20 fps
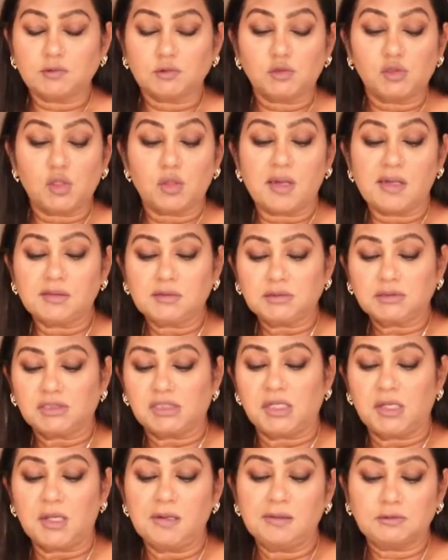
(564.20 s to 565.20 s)
You can
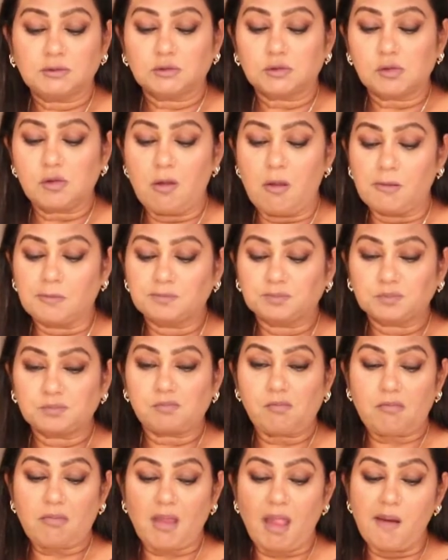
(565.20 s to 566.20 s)
see
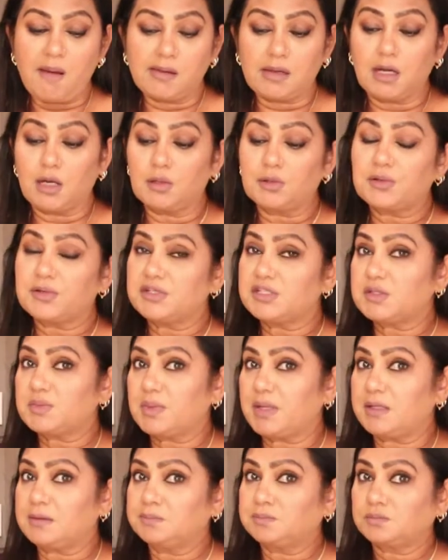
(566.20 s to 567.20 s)
how
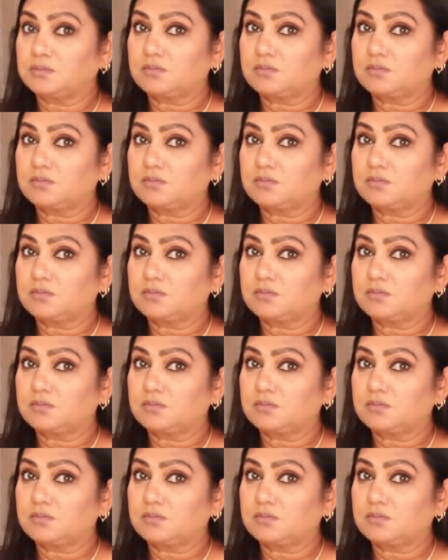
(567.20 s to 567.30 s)
crispy.